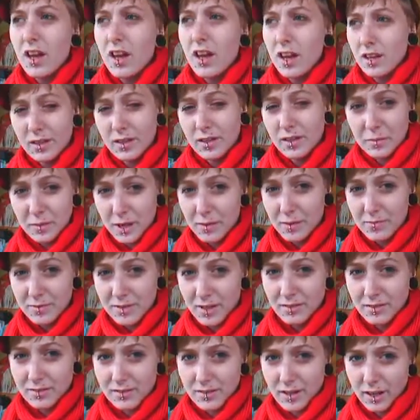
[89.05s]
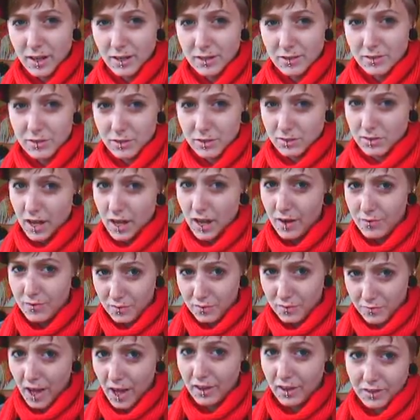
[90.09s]
and sometimes that's nice just to have the
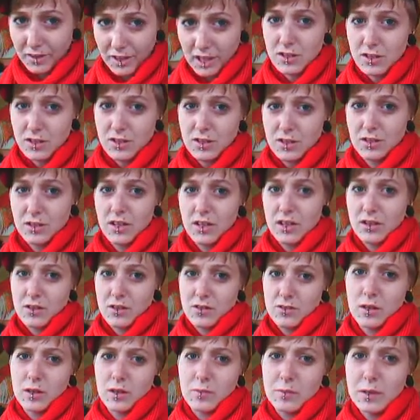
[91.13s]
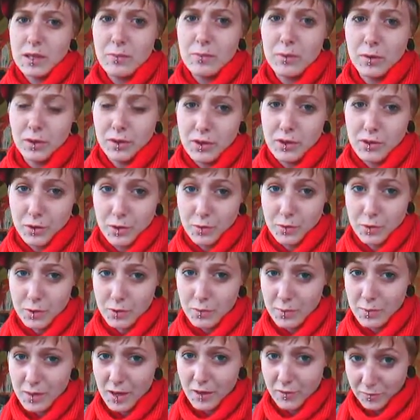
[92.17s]
validation that there's other people in your
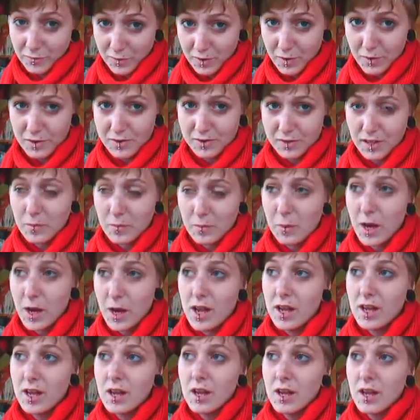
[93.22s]
group that feel the same way.